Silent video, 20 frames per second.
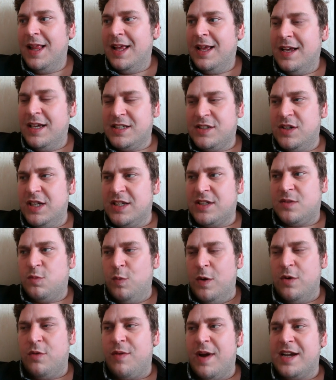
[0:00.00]
It's
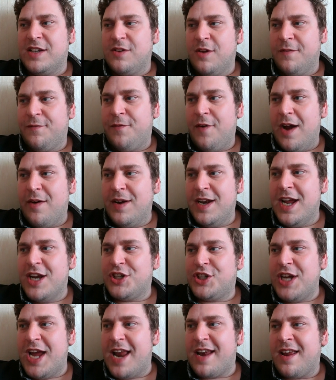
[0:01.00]
Will Griggs on fire, isn't it?
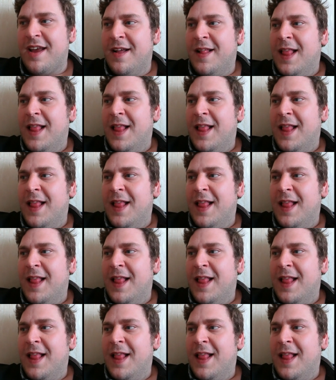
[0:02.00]
Shit.